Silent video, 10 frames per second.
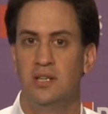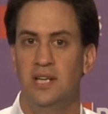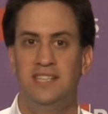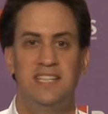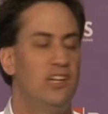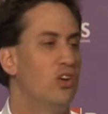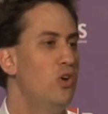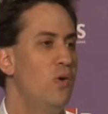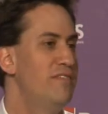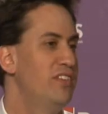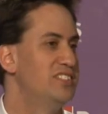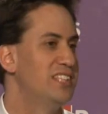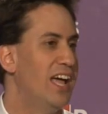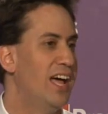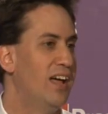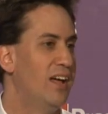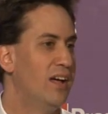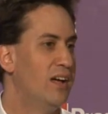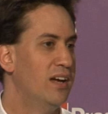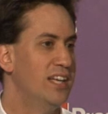He said, look, whoever's there,
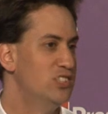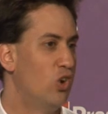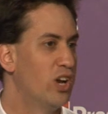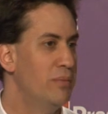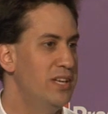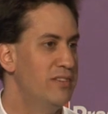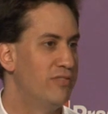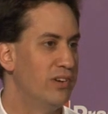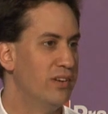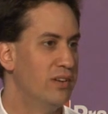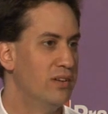it's not going to be different.